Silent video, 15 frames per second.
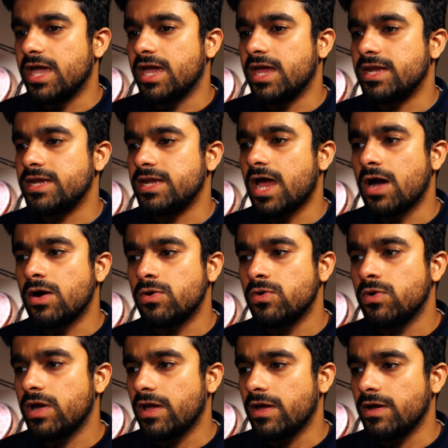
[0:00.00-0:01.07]
And
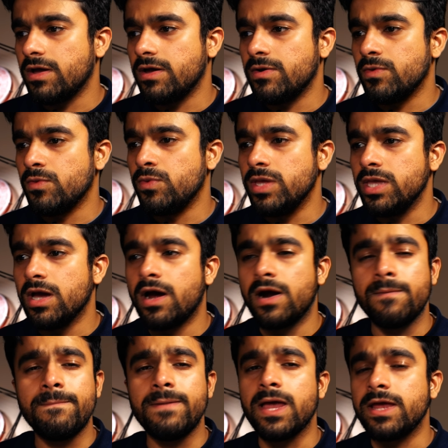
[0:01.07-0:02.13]
now we
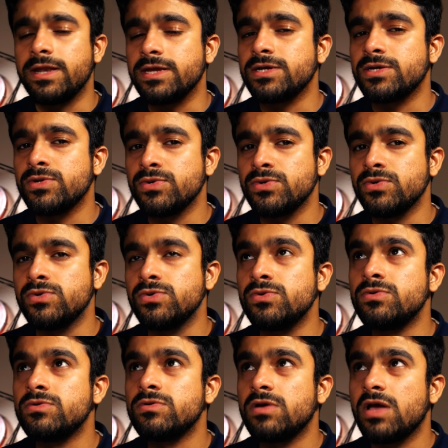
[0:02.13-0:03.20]
are planning
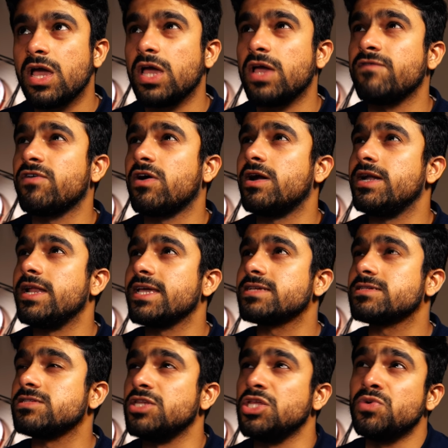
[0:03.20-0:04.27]
to have our
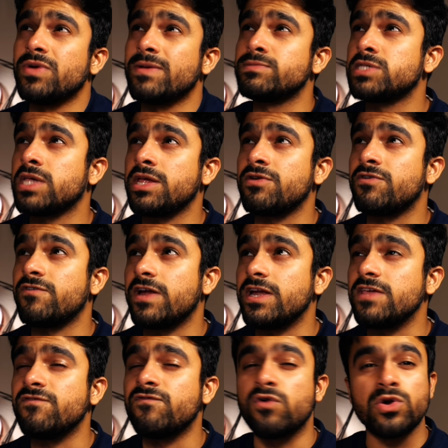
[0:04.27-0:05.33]
next new website
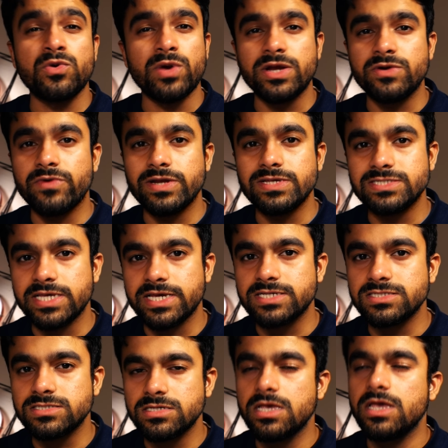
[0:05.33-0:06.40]
ready for
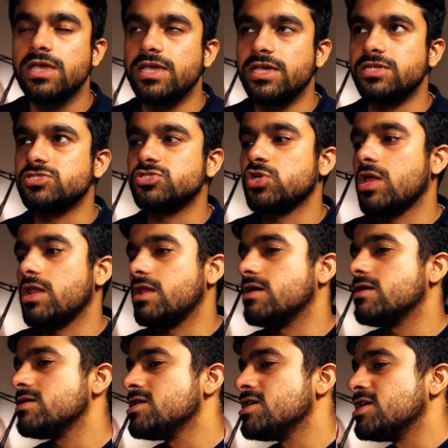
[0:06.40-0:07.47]
2026, inshallah.